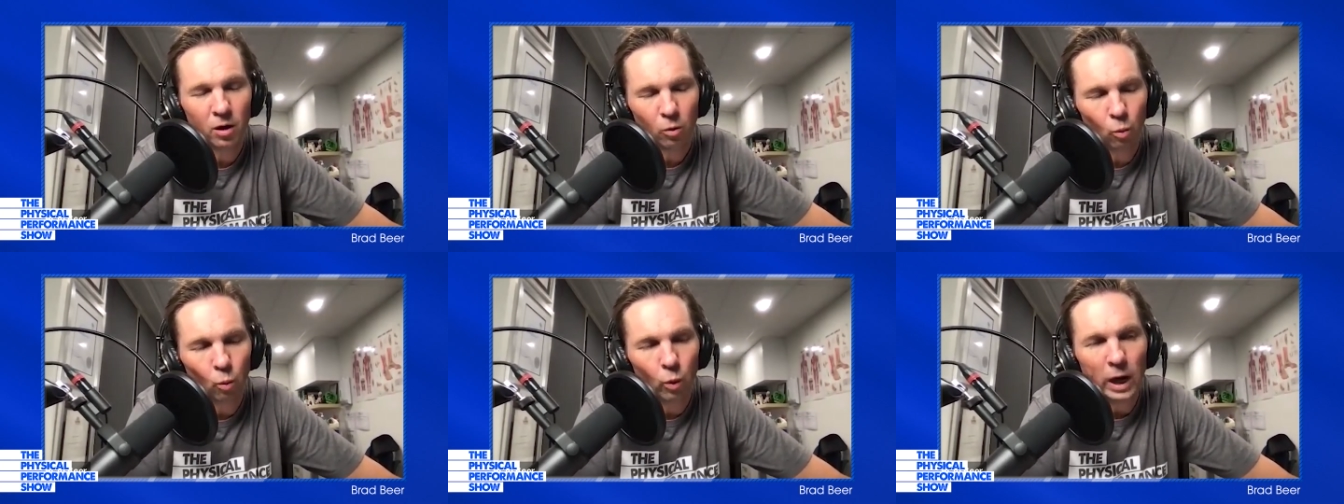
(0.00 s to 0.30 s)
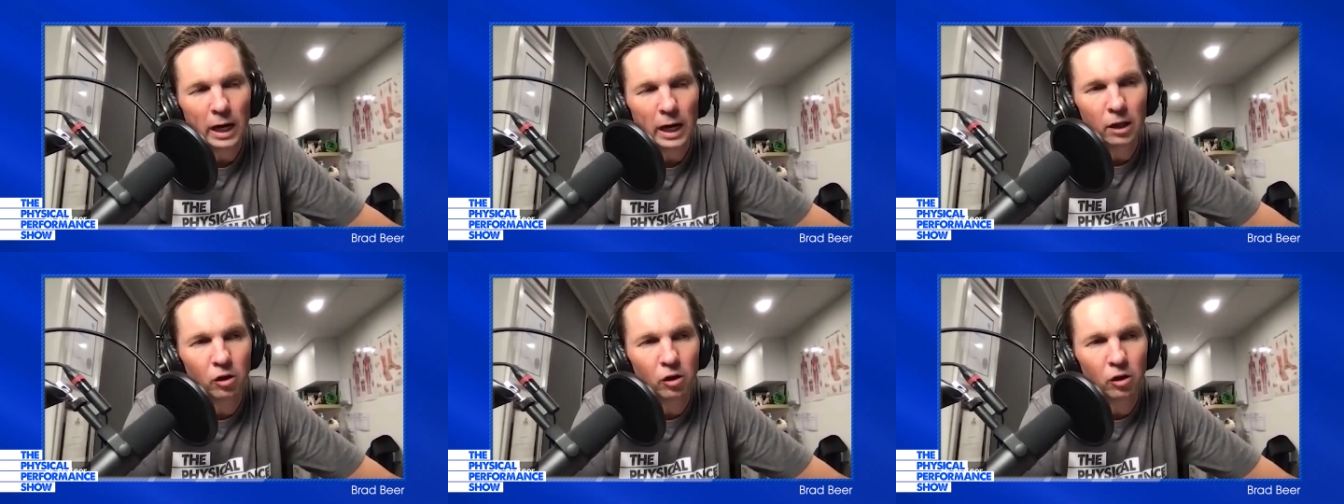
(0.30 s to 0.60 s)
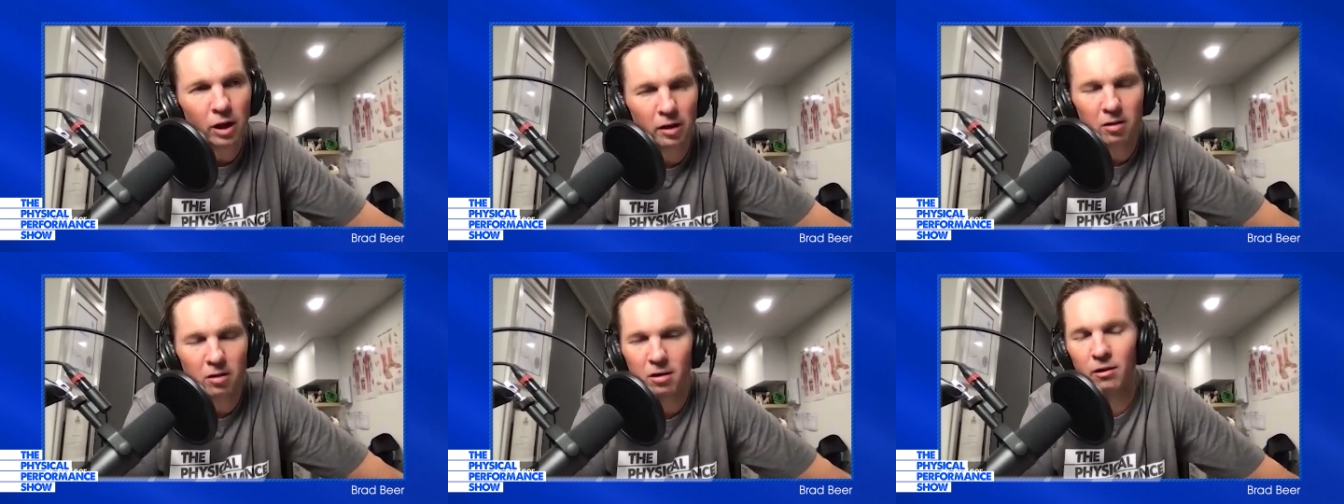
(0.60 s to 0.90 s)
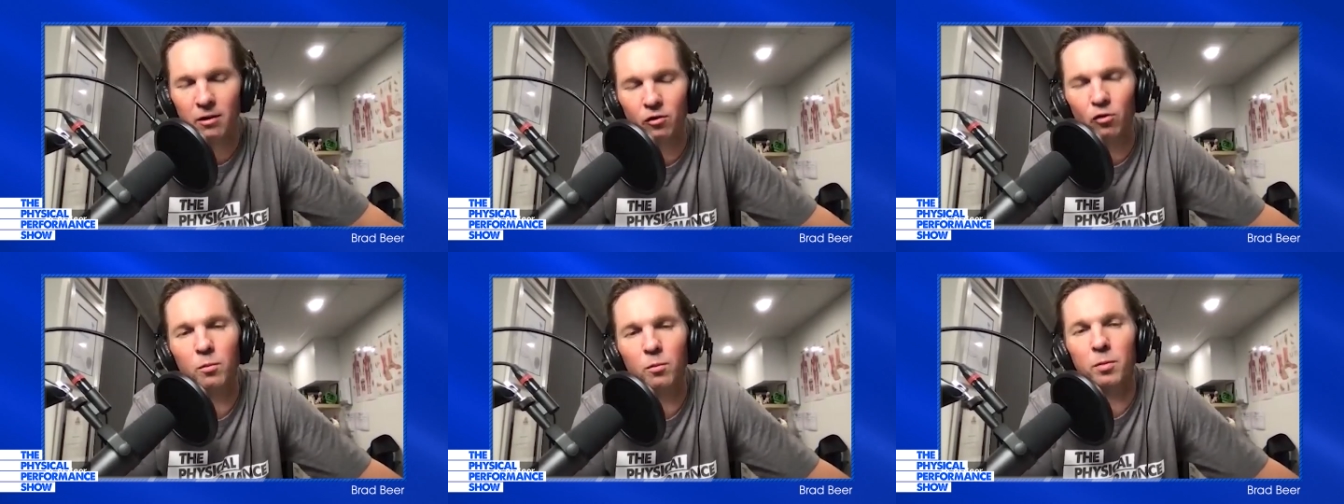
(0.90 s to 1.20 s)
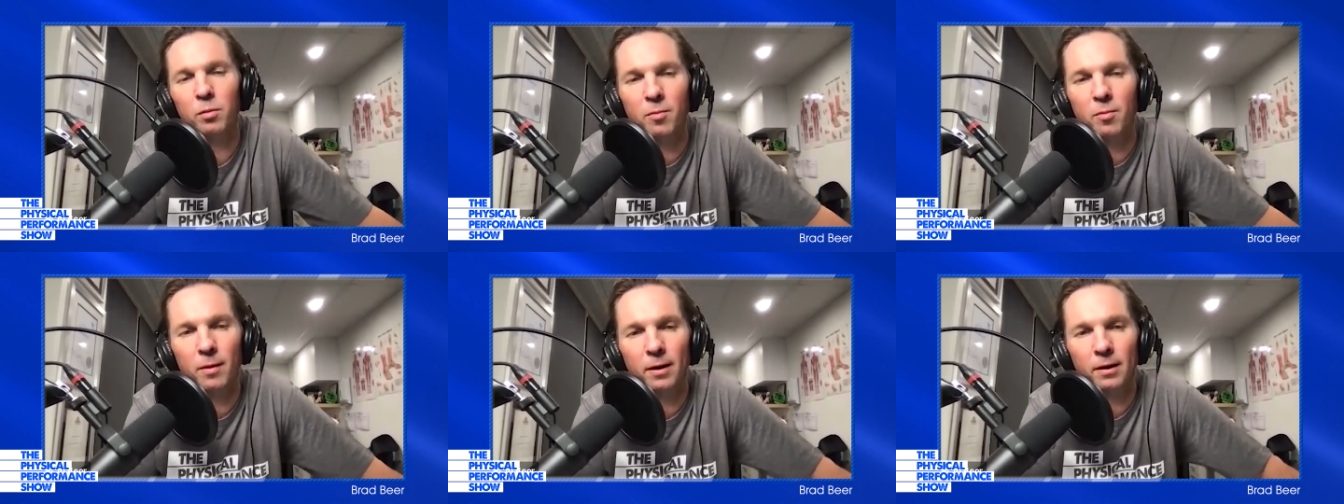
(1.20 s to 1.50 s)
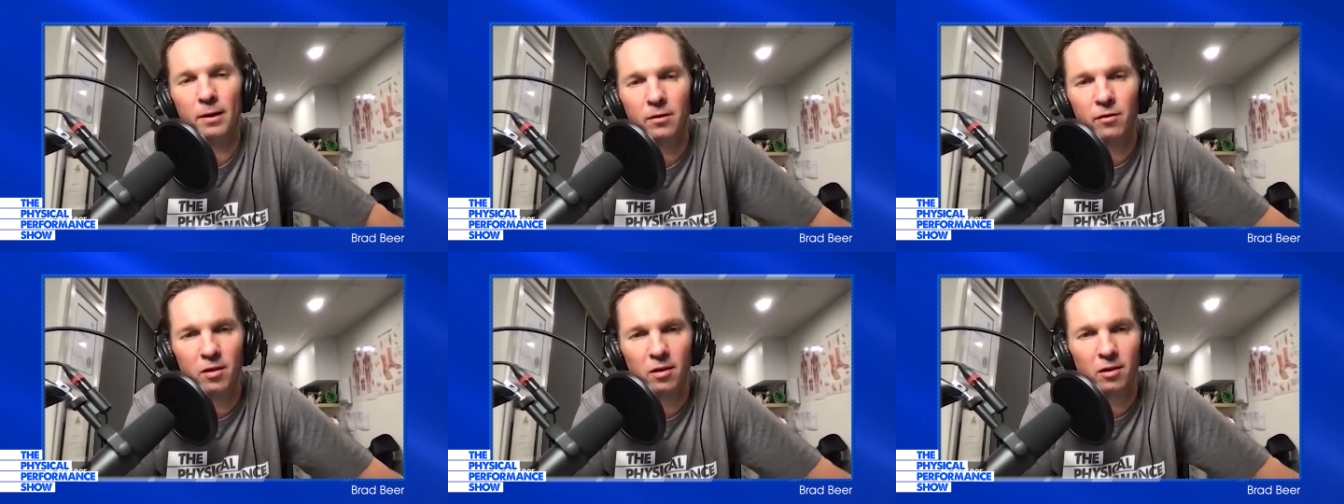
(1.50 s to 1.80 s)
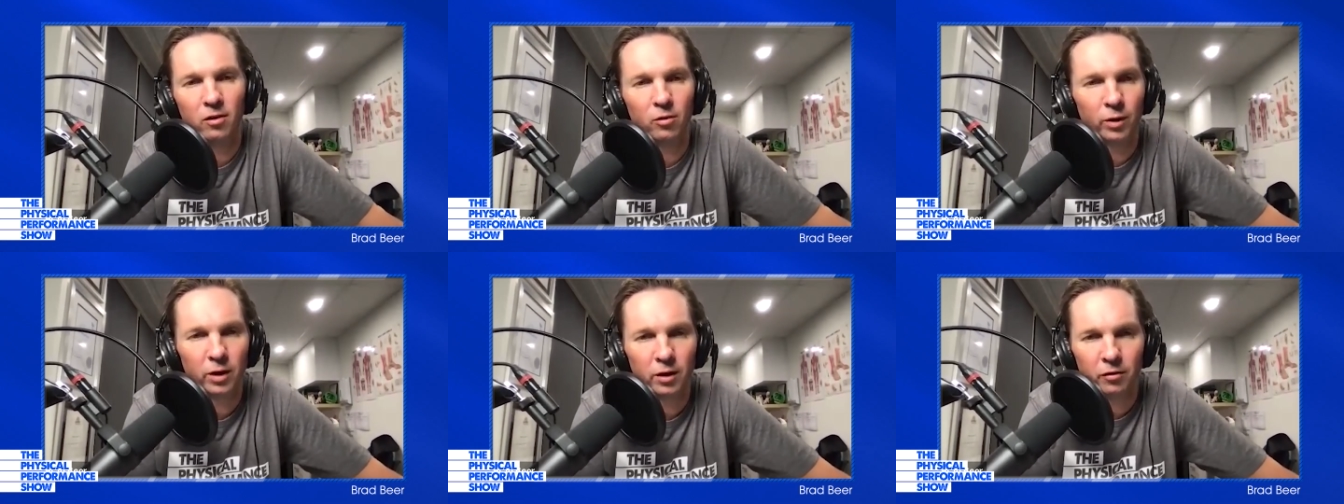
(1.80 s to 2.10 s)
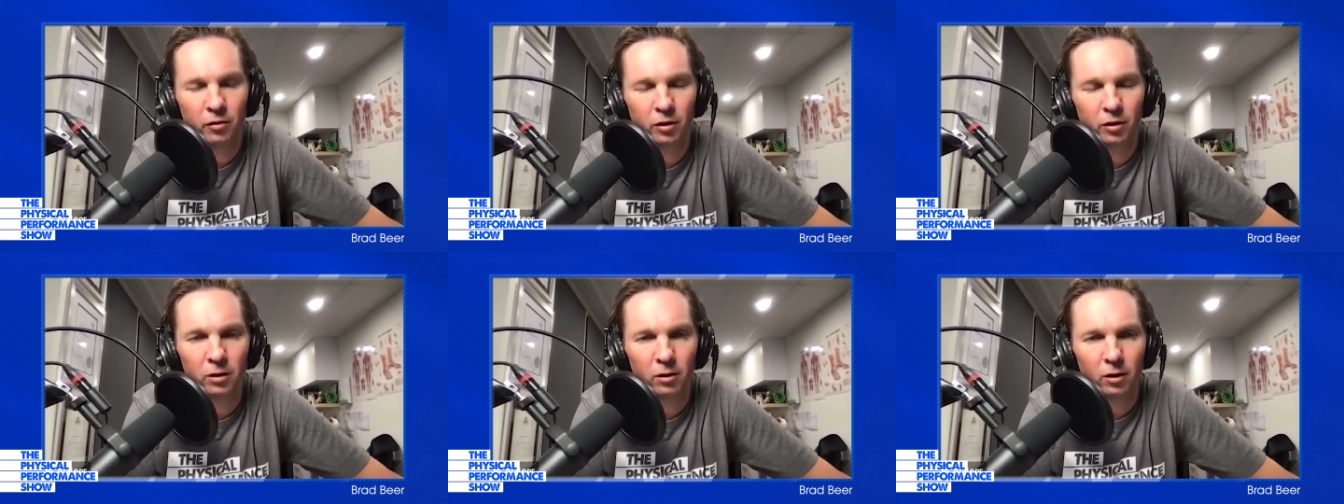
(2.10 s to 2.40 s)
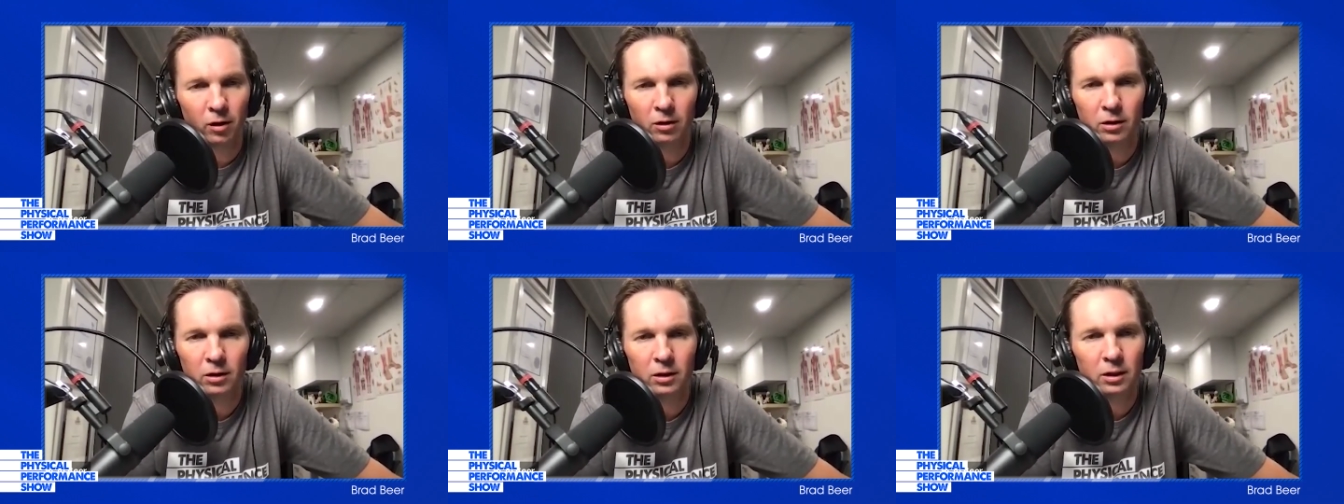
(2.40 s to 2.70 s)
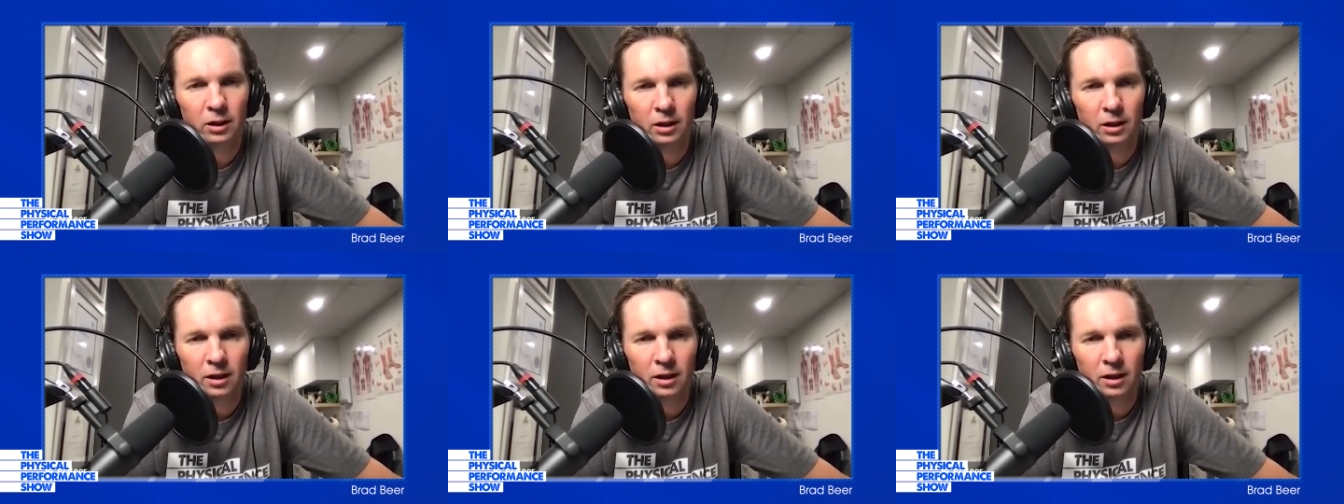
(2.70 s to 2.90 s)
Where do you get such good perspective as a 23-year-old?